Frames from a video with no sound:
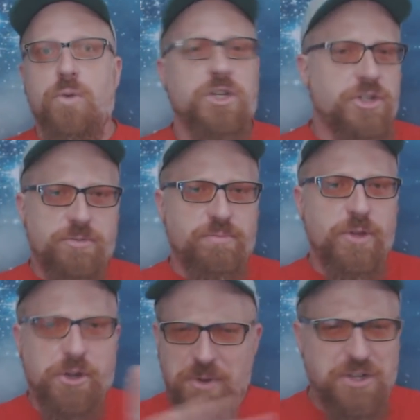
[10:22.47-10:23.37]
Which
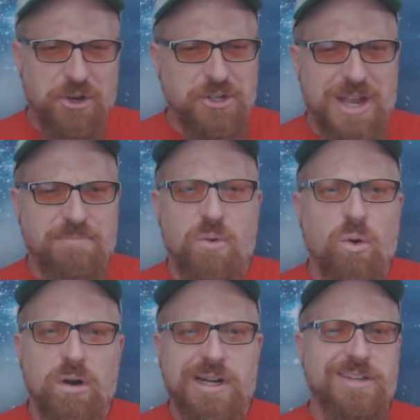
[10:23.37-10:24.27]
you can research that
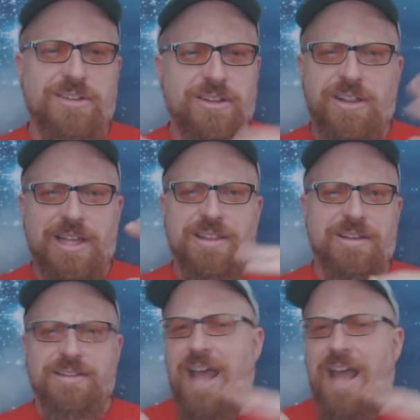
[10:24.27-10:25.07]
more as to like the